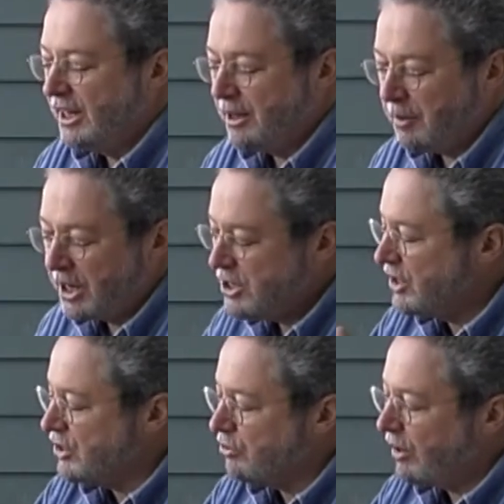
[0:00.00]
an
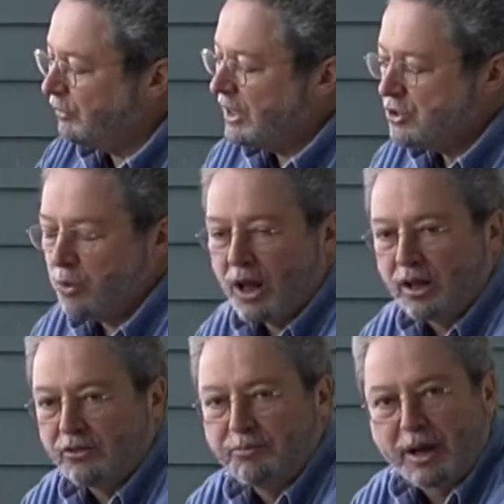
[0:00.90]
image that's roughly
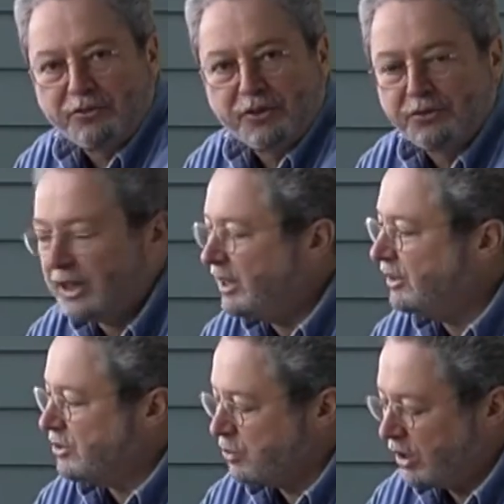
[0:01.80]
12 by
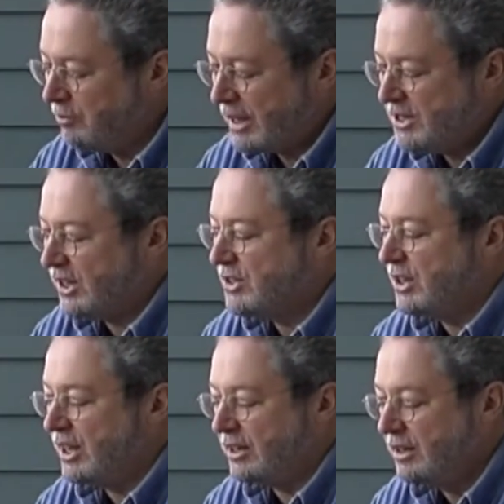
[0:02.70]
15 or 12 by
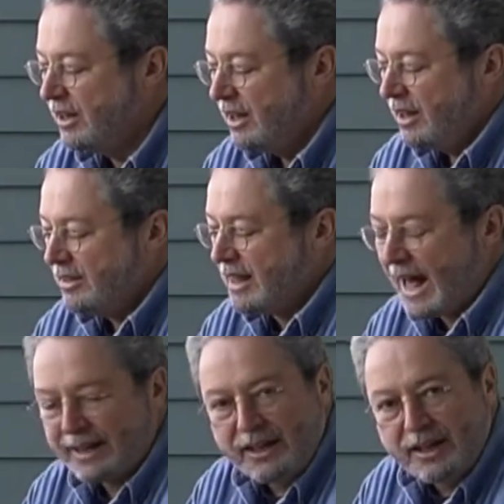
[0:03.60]
16
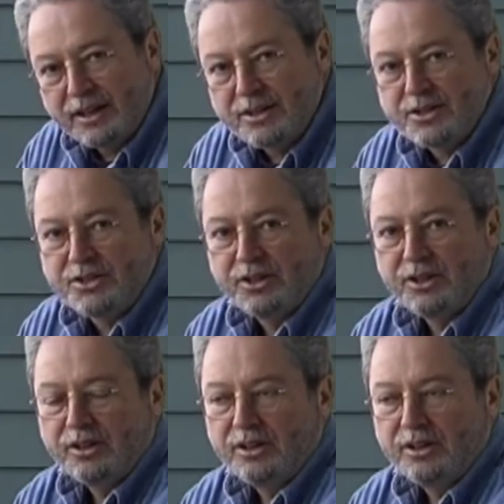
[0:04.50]
that is